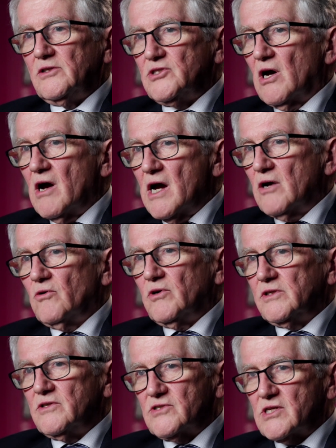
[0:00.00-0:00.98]
die or
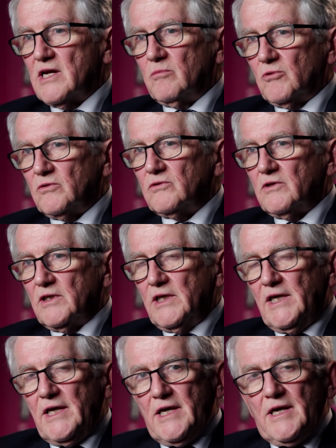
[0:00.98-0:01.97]
are disabled.
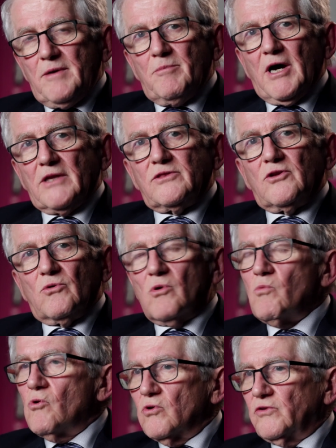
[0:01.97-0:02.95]
But the
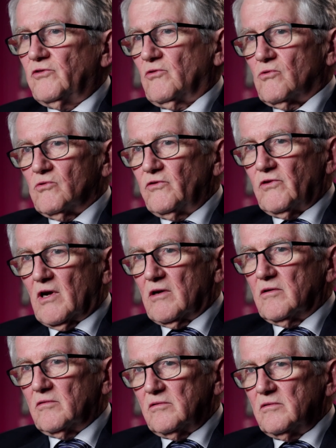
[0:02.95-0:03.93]
rewards are
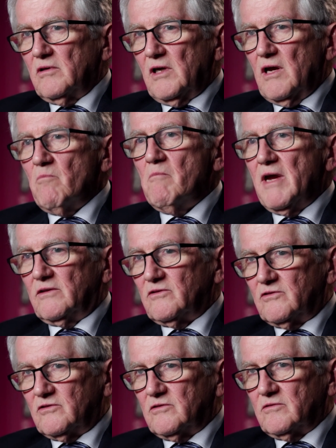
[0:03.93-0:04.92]
also
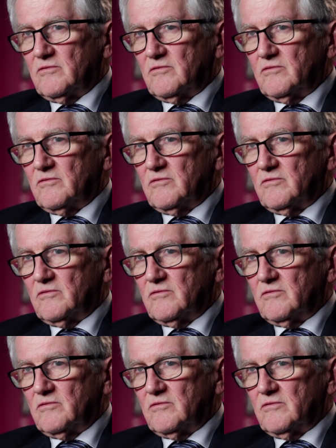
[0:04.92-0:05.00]
immense.